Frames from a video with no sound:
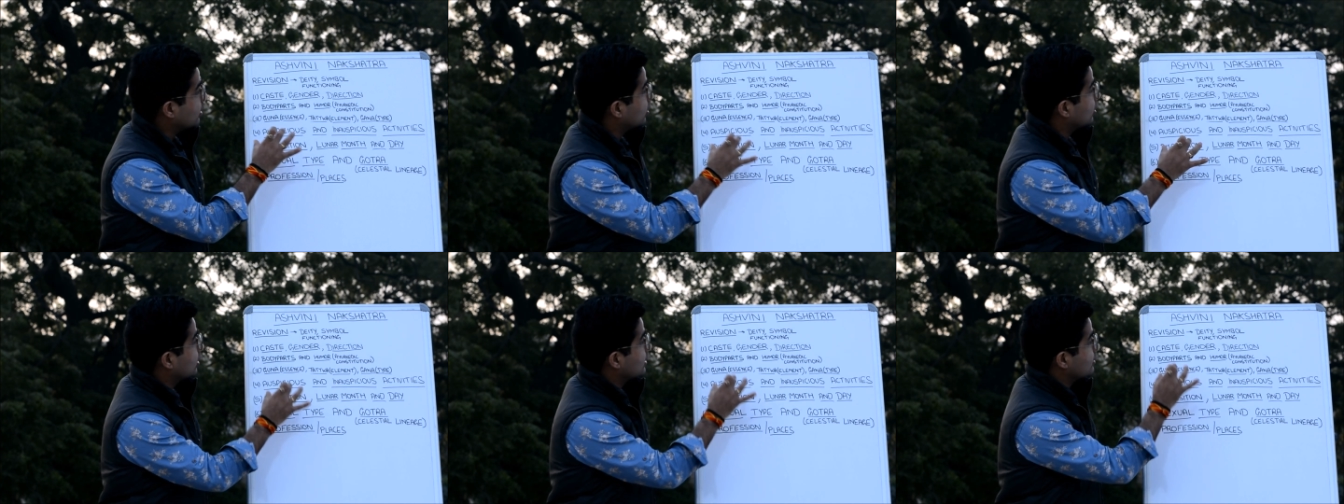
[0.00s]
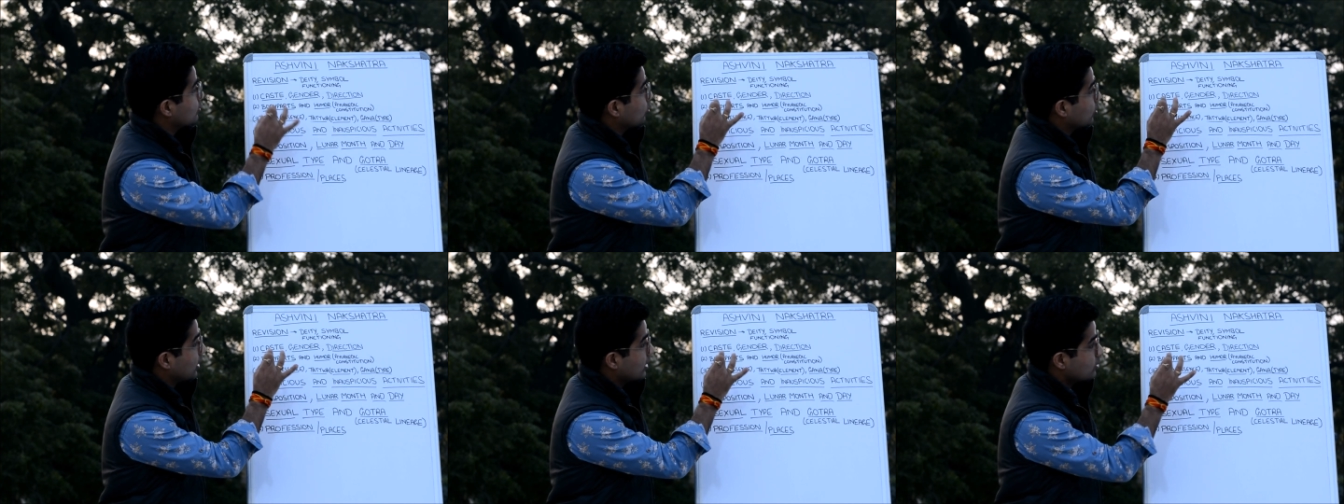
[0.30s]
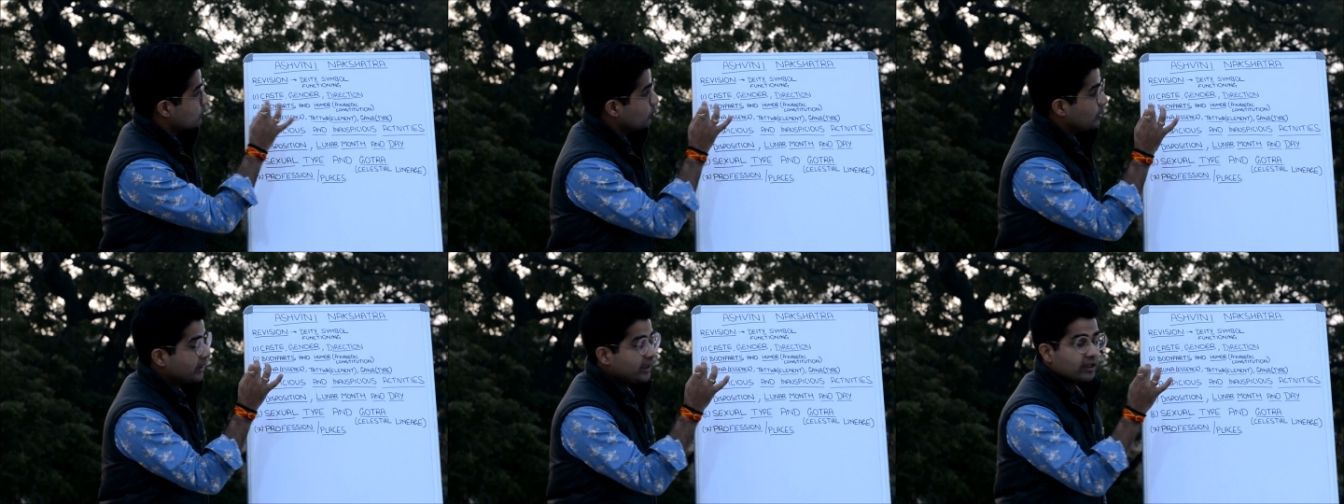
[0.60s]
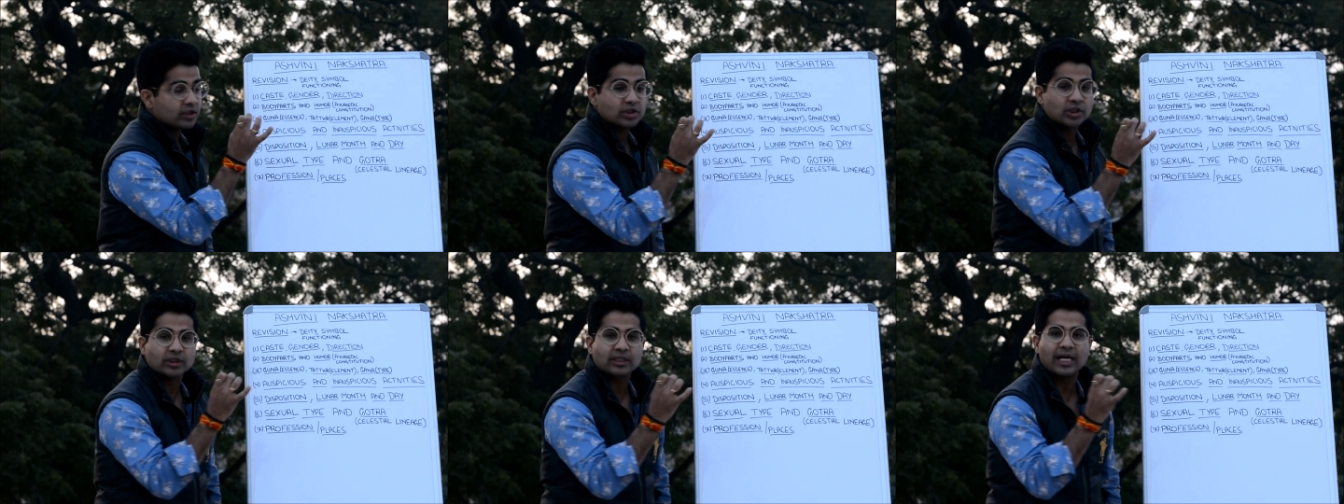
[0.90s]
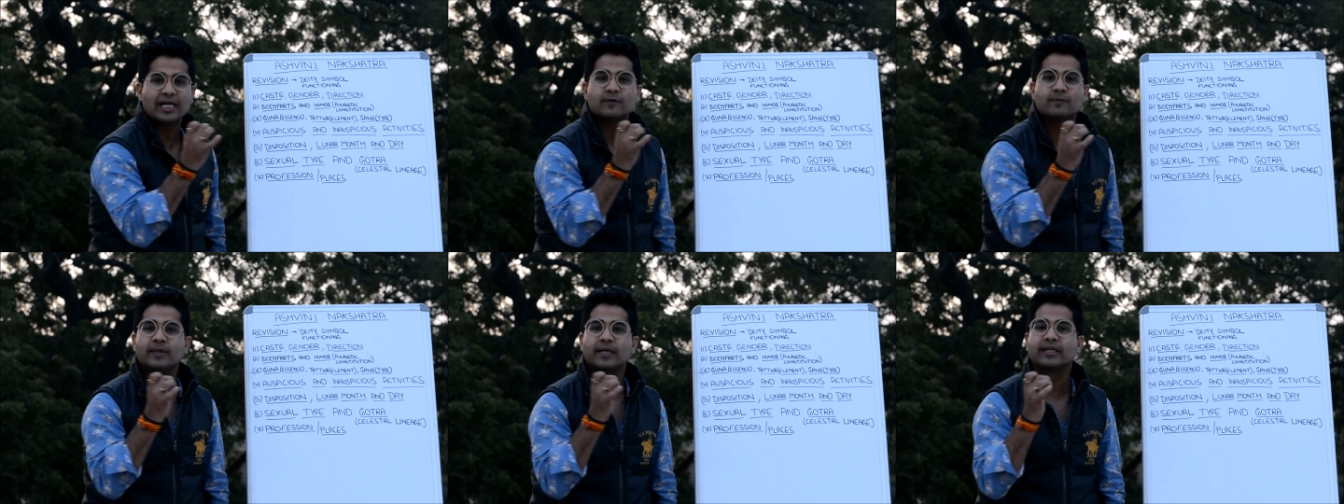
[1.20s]
so the Ashwini Nakshatra
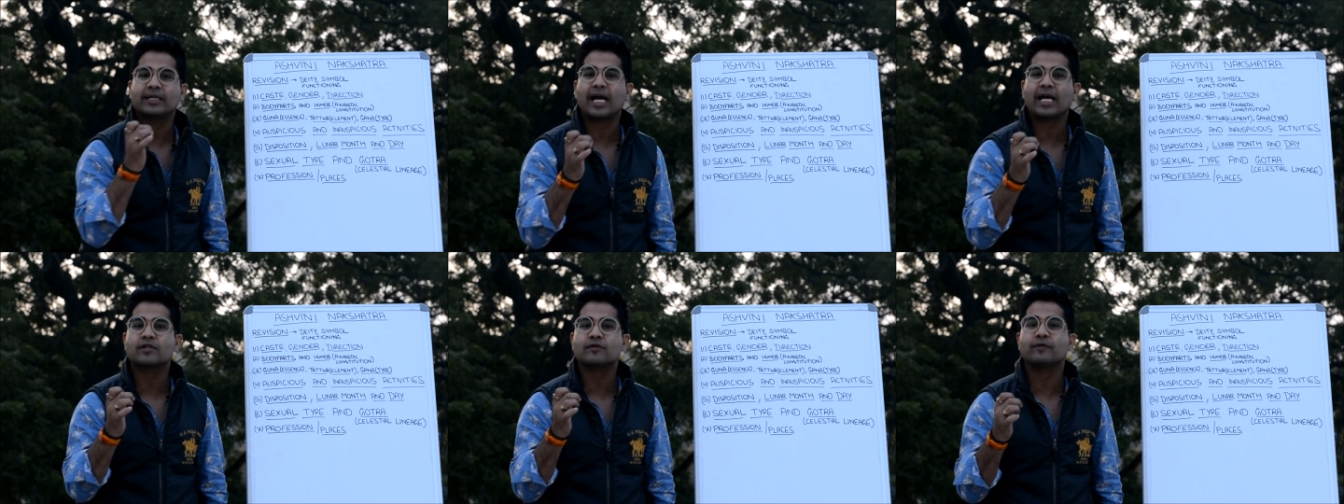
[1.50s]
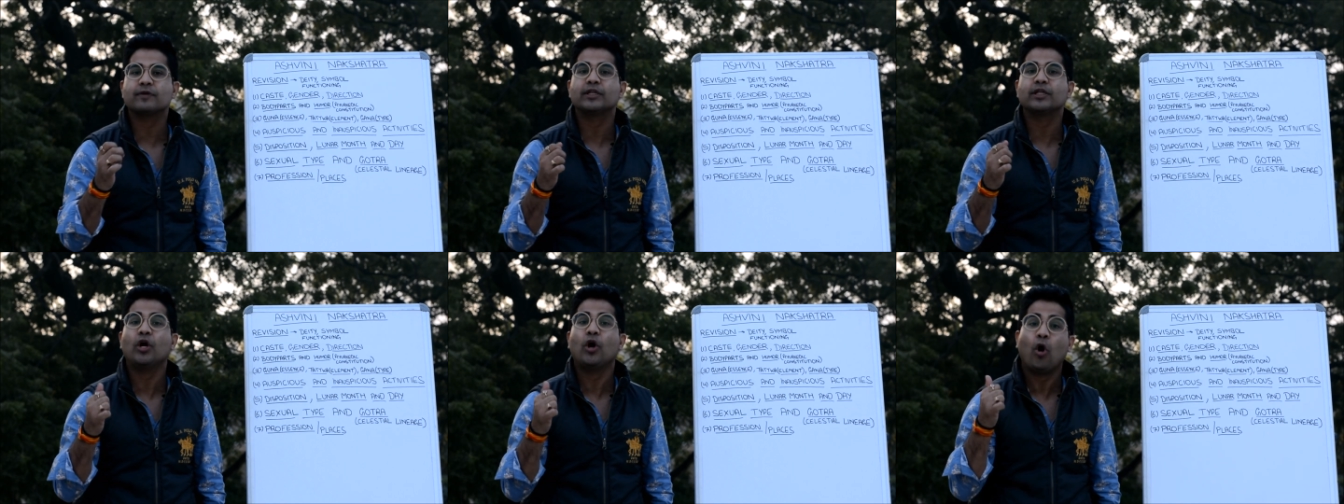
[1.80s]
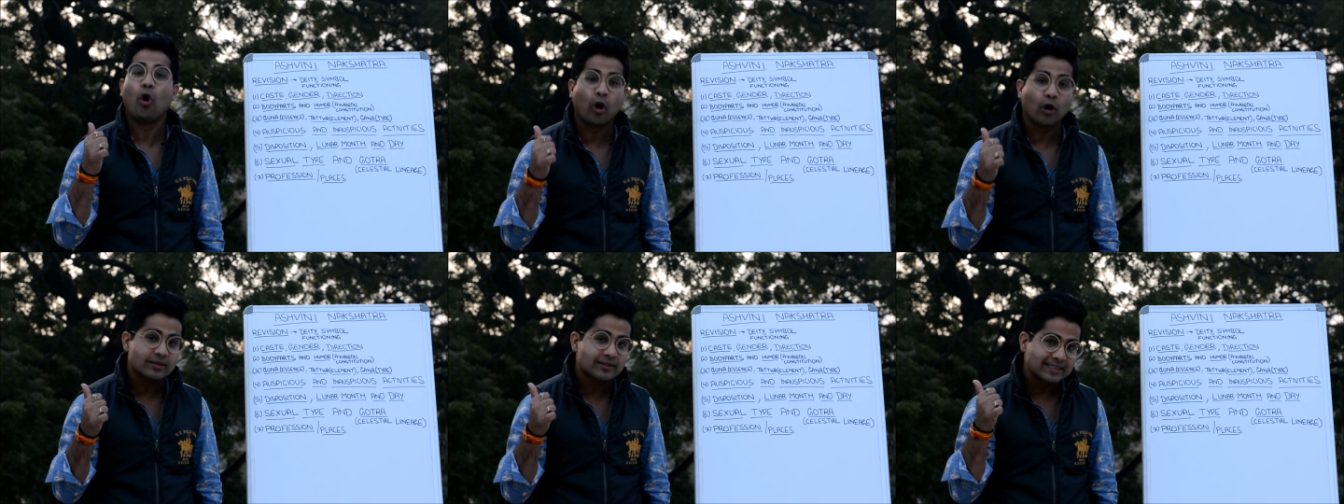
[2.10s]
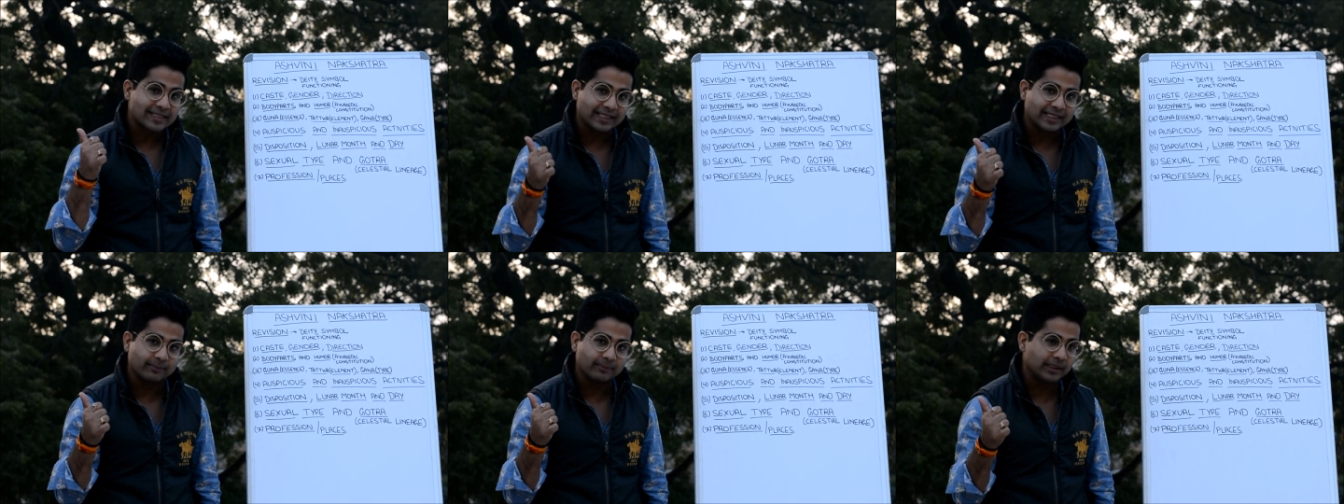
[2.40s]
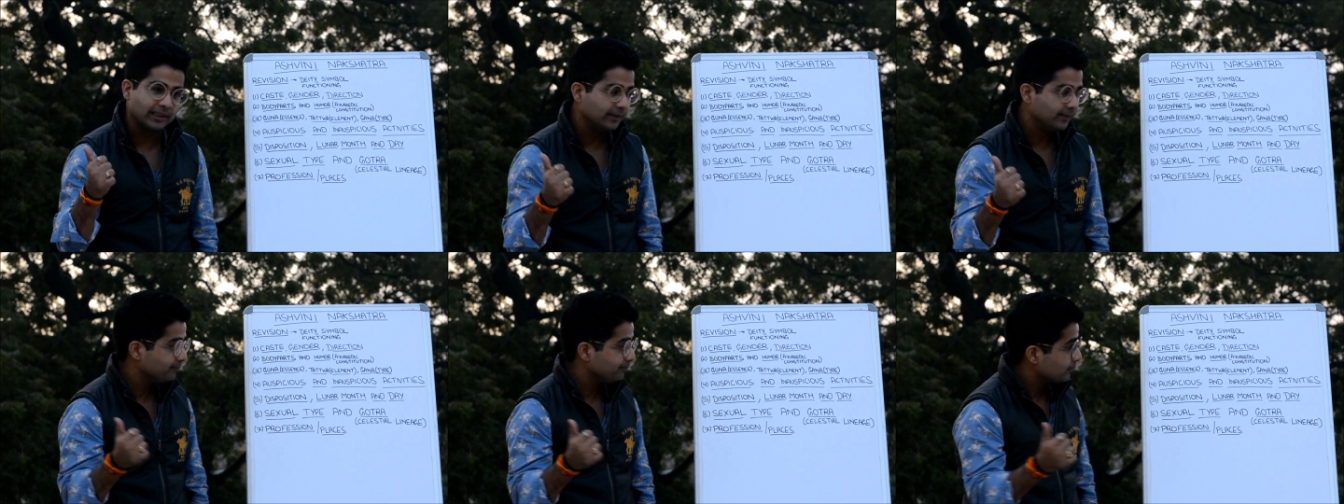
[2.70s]
has been attached with the horse
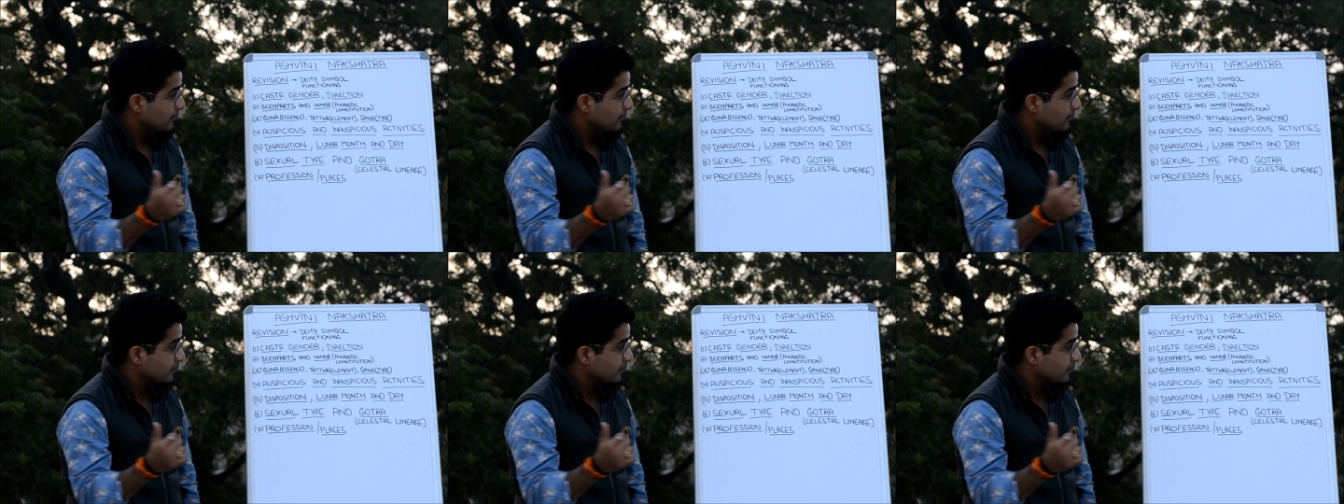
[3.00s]
animal.